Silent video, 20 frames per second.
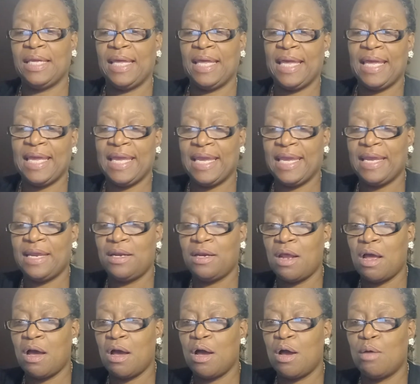and
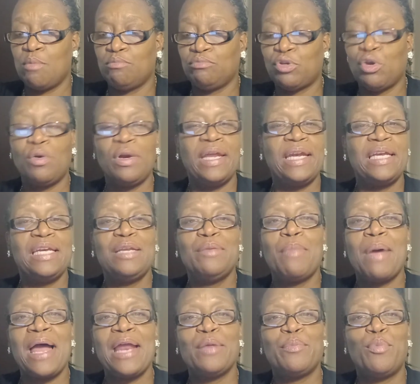don't let
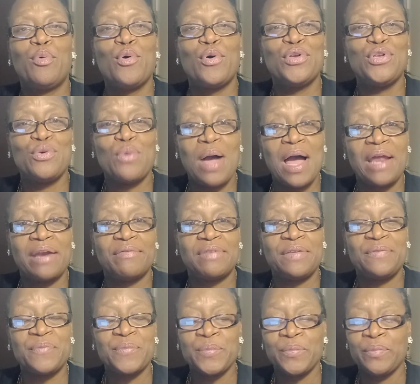anybody pull you out of it.